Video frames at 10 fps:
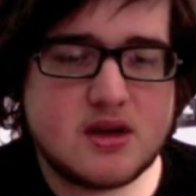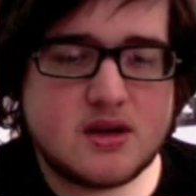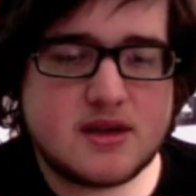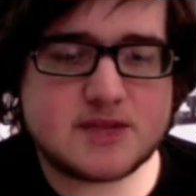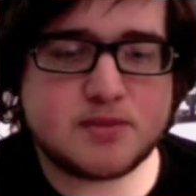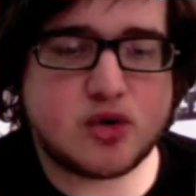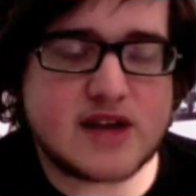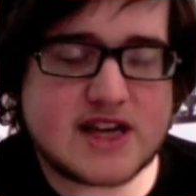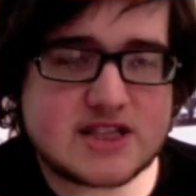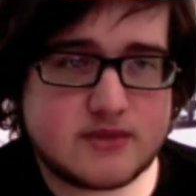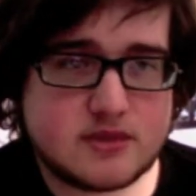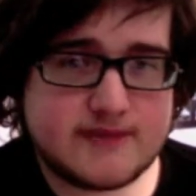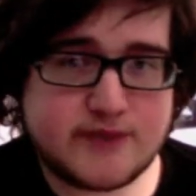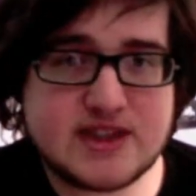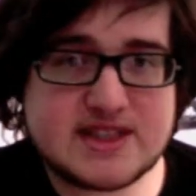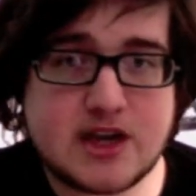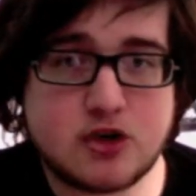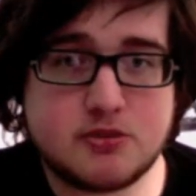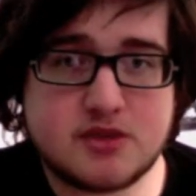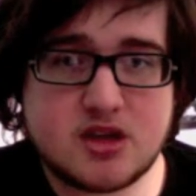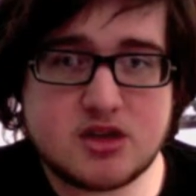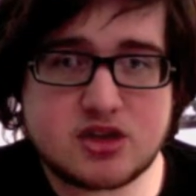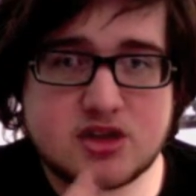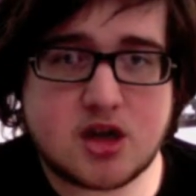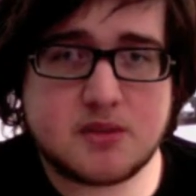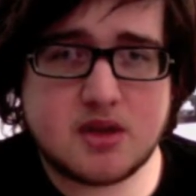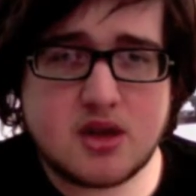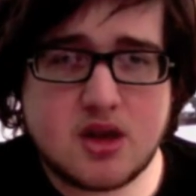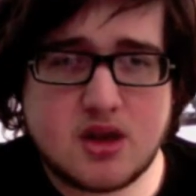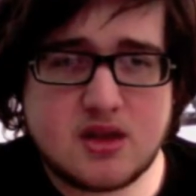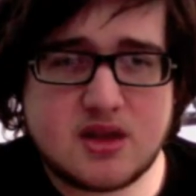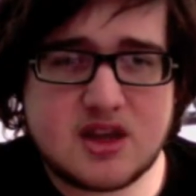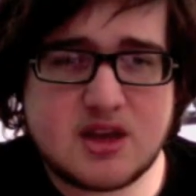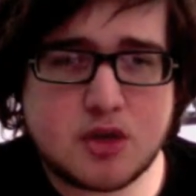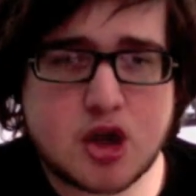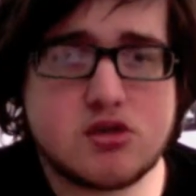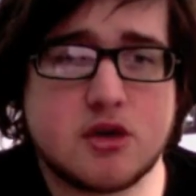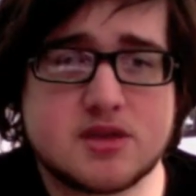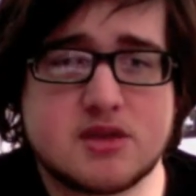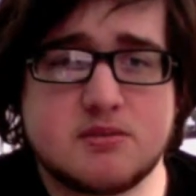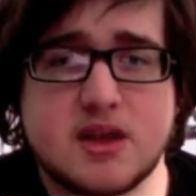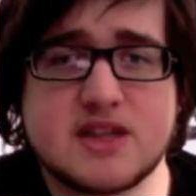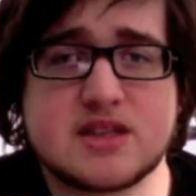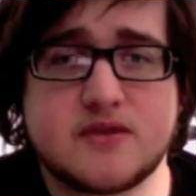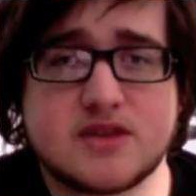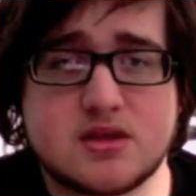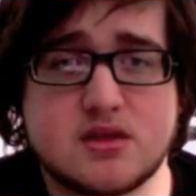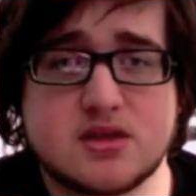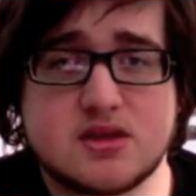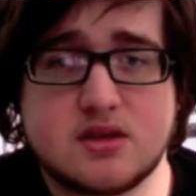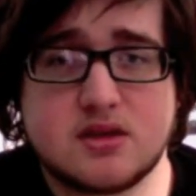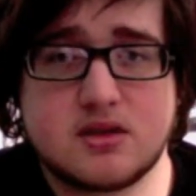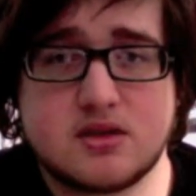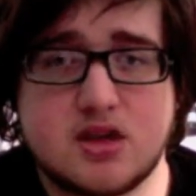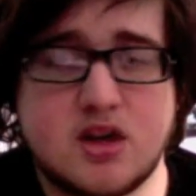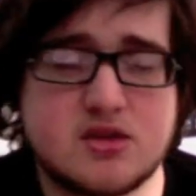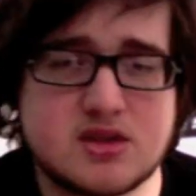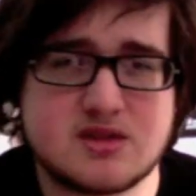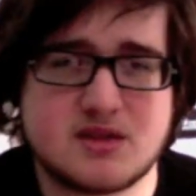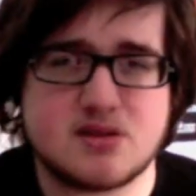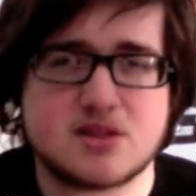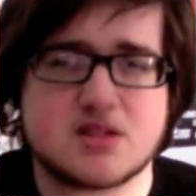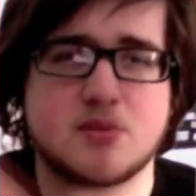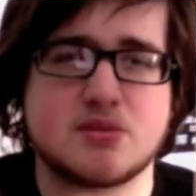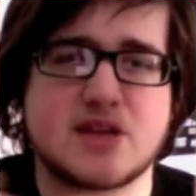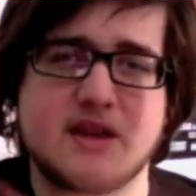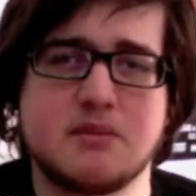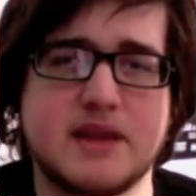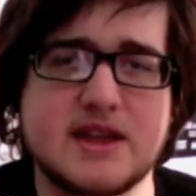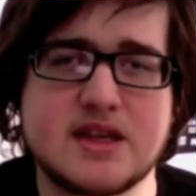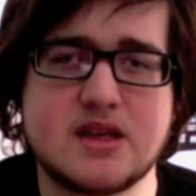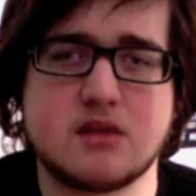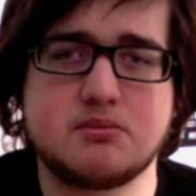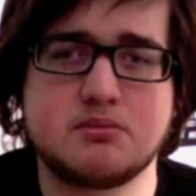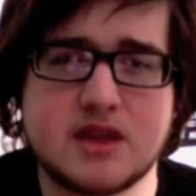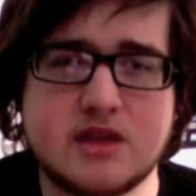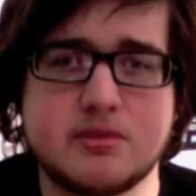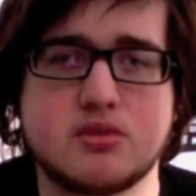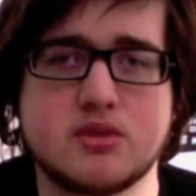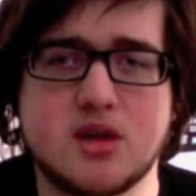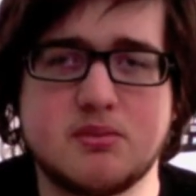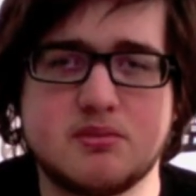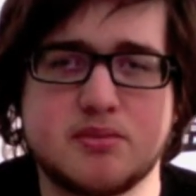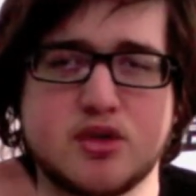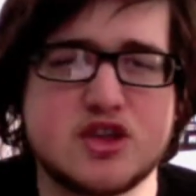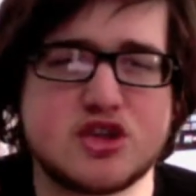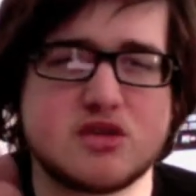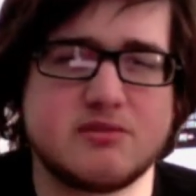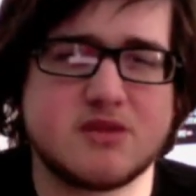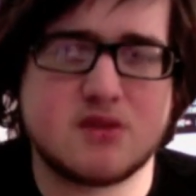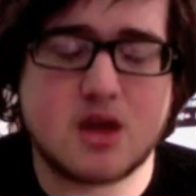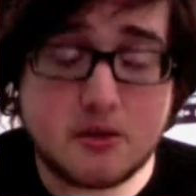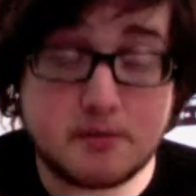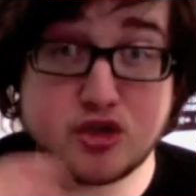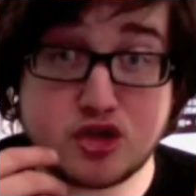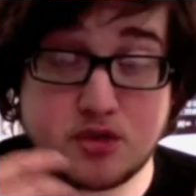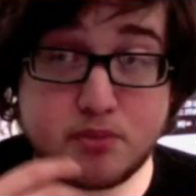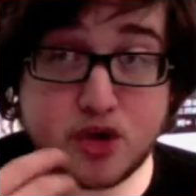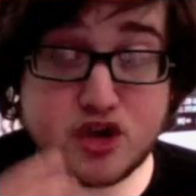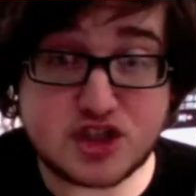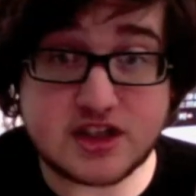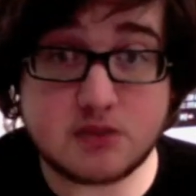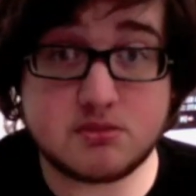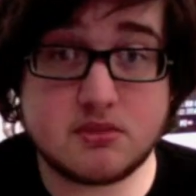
this boy asks for his help and to stop the corrupt police officers, to stop beating on people and punishing them,